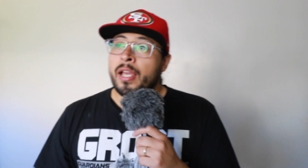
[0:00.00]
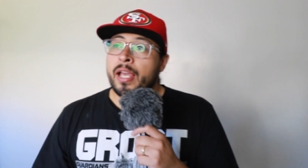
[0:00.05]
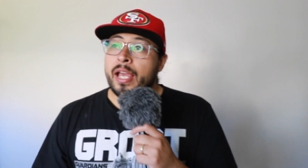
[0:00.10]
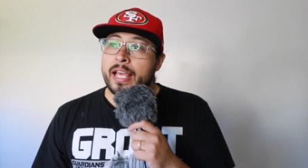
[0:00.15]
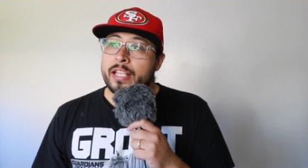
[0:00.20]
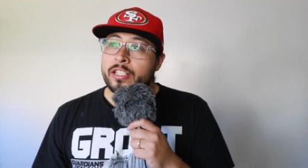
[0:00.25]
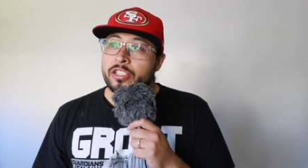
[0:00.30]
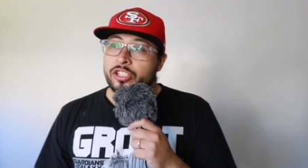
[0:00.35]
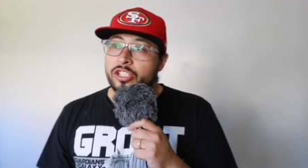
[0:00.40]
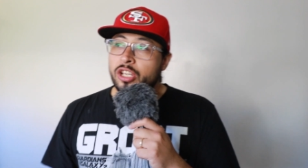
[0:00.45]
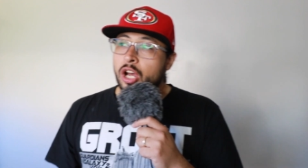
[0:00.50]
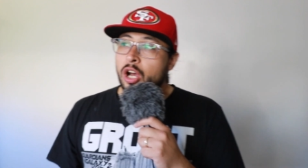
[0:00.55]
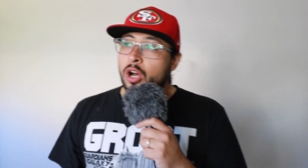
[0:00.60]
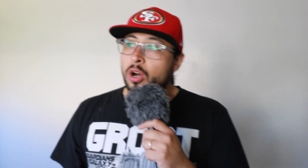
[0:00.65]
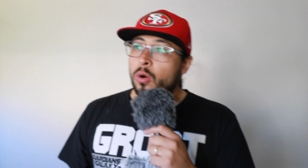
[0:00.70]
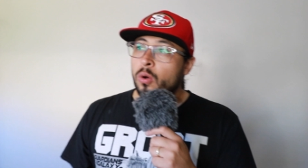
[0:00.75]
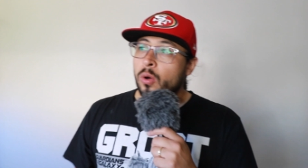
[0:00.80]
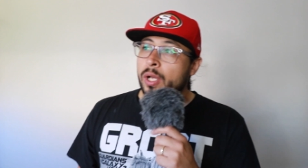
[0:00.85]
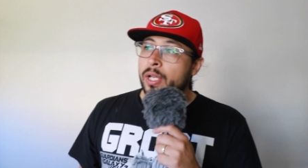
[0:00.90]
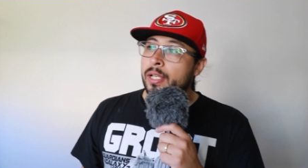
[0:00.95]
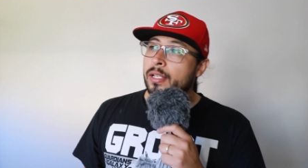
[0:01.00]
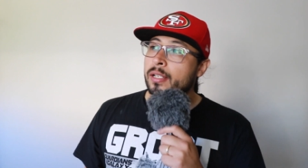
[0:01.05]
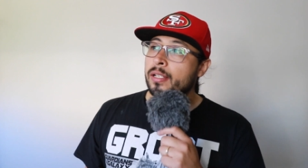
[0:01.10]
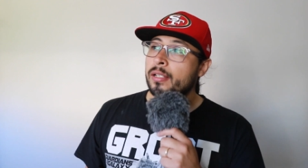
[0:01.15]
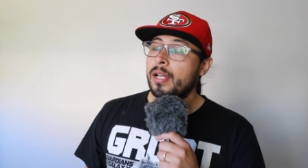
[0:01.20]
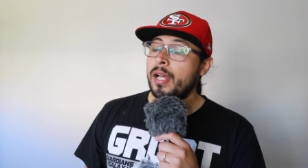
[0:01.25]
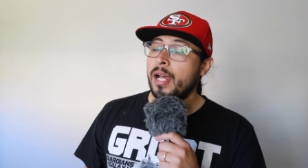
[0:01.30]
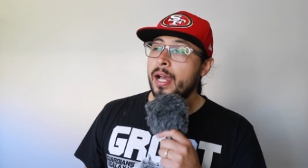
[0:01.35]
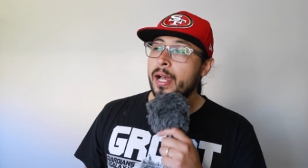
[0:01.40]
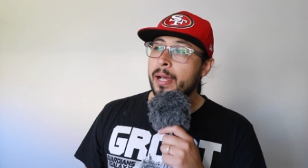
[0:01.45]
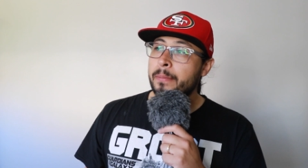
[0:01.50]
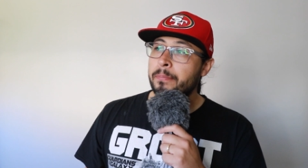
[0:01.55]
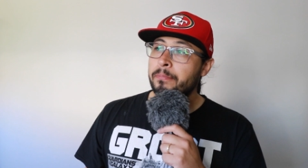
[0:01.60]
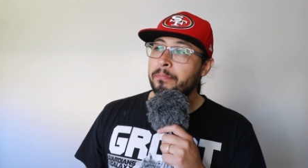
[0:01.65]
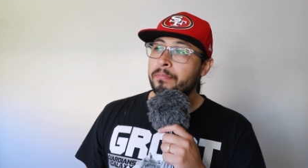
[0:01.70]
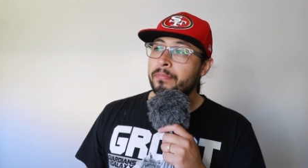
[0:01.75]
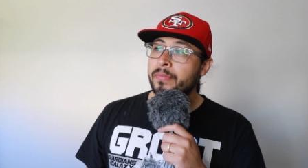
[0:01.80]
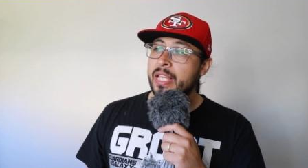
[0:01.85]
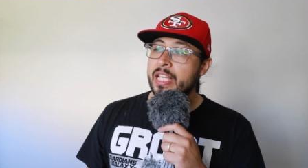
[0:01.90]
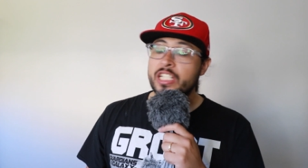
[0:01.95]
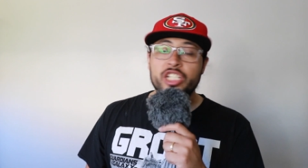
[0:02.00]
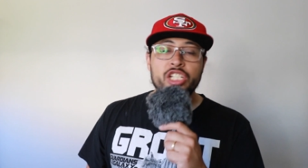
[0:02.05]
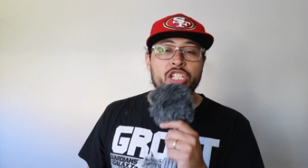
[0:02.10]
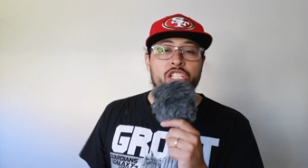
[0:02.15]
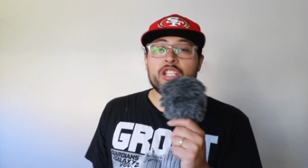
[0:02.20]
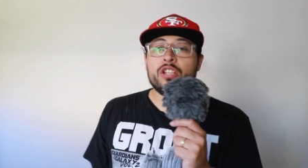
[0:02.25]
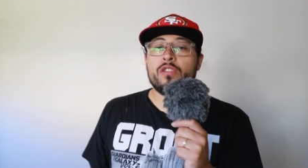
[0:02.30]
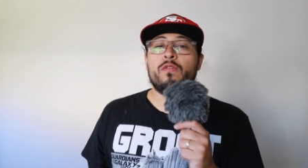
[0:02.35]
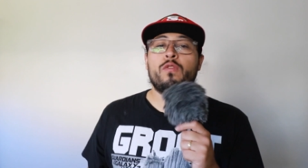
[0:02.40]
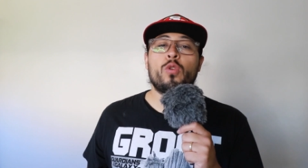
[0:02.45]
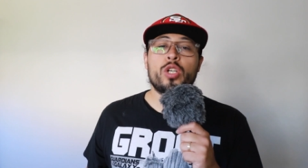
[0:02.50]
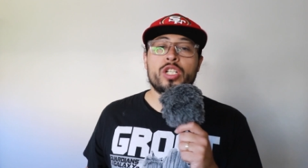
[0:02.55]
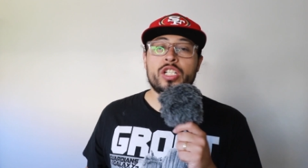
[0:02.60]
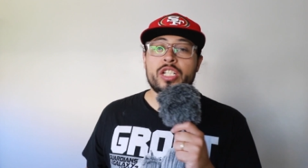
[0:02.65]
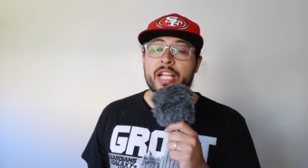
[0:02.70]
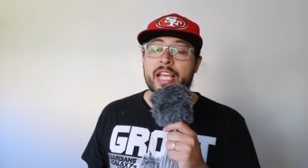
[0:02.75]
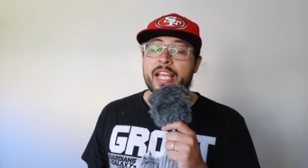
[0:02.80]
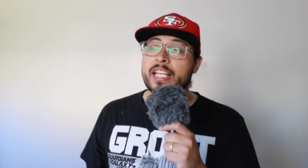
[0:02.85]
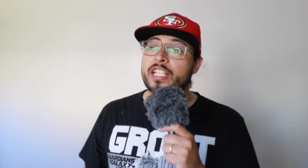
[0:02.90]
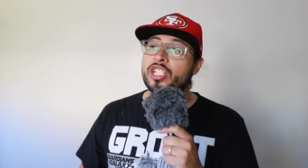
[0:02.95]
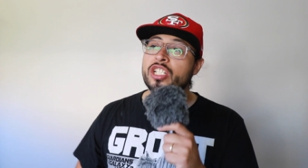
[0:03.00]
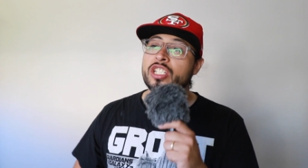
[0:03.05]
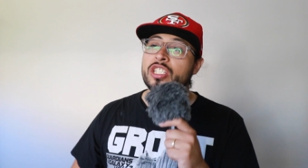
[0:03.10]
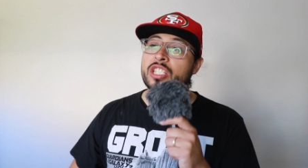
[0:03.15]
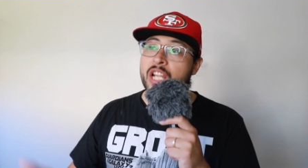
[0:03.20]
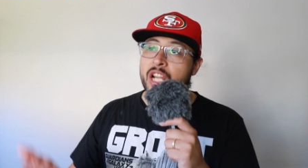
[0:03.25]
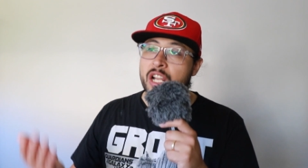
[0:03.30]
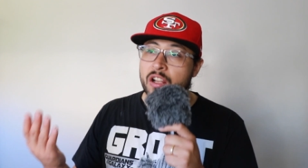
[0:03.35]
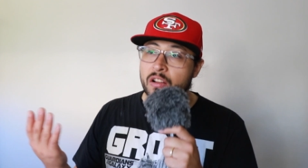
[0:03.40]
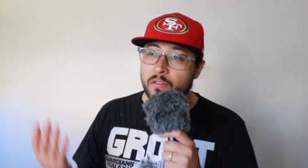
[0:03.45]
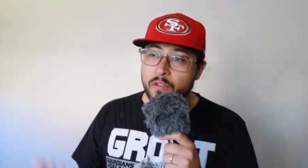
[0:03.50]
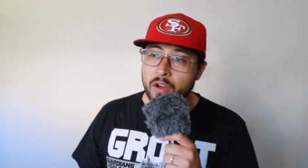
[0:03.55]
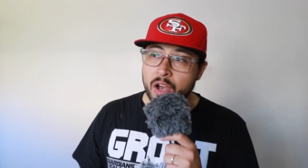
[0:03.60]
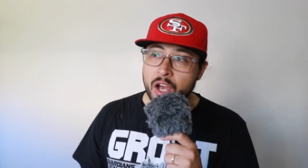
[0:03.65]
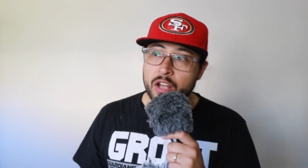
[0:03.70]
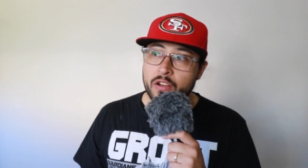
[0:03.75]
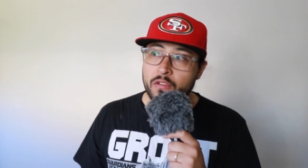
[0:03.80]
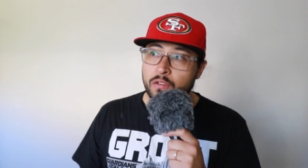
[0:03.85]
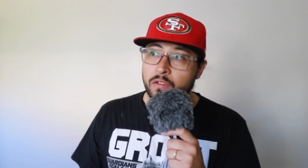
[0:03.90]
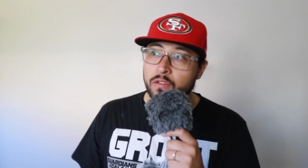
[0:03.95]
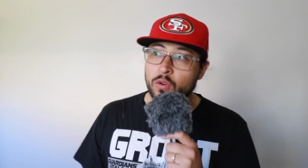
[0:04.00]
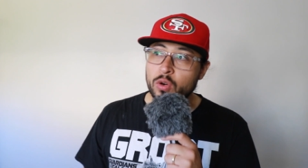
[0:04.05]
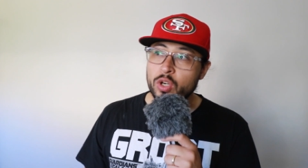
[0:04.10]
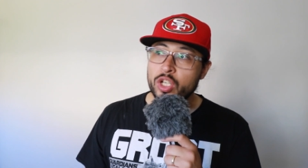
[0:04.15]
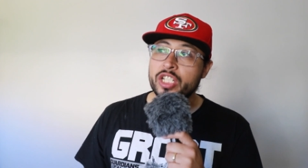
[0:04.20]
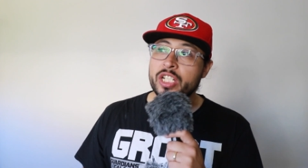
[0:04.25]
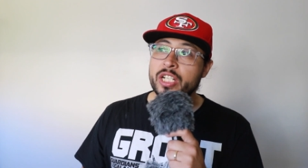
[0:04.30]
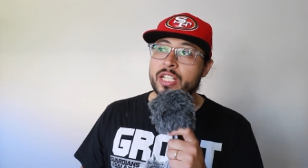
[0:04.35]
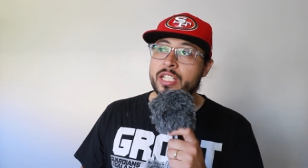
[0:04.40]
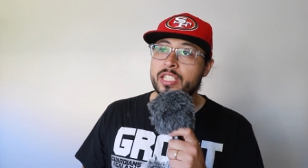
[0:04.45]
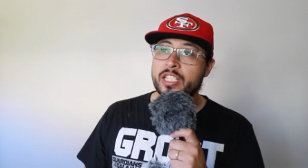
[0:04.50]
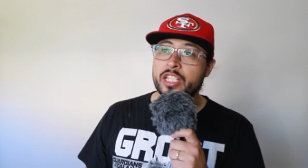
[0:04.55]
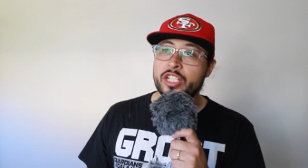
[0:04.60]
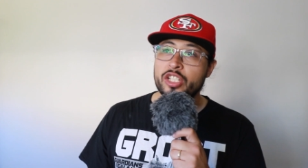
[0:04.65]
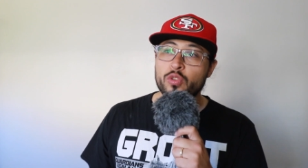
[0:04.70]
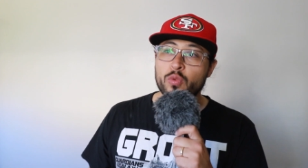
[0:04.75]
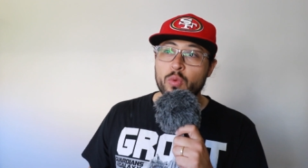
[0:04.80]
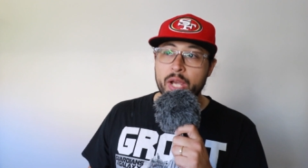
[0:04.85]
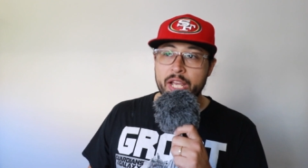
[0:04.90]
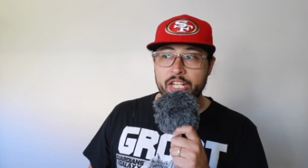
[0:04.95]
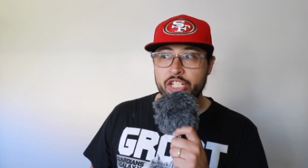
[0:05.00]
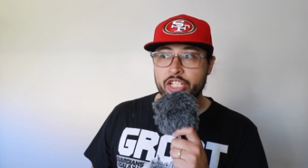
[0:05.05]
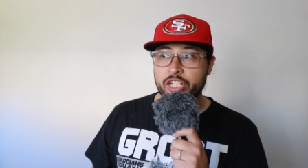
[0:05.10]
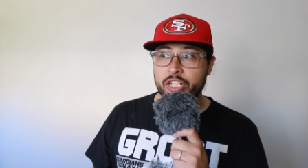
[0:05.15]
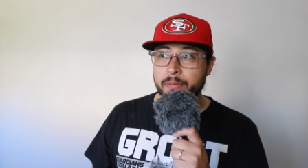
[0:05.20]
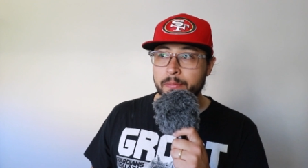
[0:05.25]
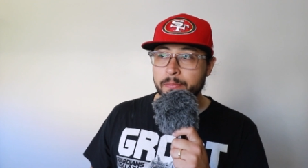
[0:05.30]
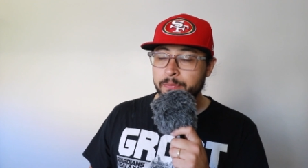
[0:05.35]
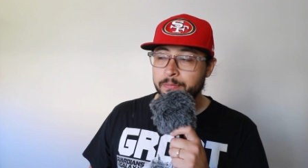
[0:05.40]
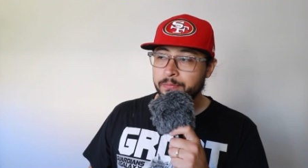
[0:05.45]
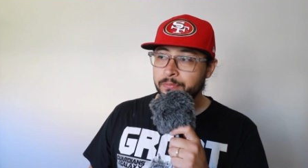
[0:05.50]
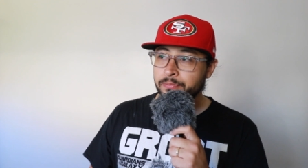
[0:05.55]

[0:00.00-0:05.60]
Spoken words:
And so, it's just unfortunate. It's just in an unfortunate situation.